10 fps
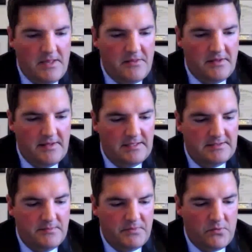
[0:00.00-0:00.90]
think that's
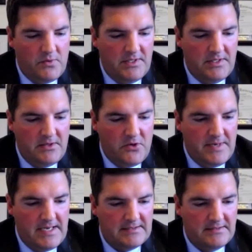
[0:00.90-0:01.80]
it, but I wanted to go
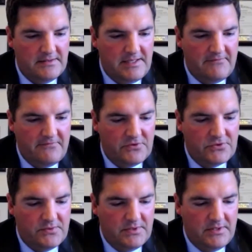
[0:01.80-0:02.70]
back to that
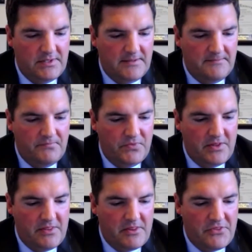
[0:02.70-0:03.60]
first one.
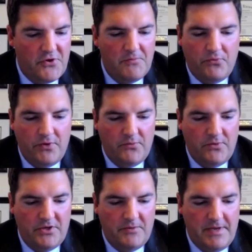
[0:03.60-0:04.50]
The third point I
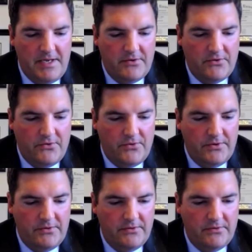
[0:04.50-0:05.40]
wanted to make
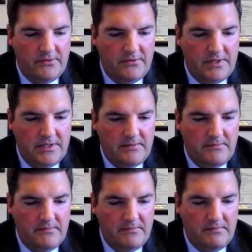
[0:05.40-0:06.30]
on
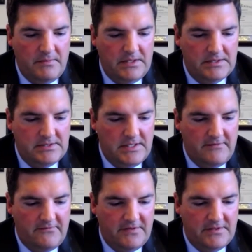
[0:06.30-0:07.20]
being
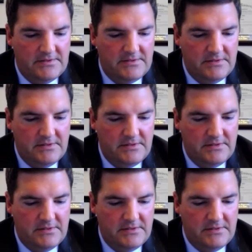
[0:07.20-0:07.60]
safe is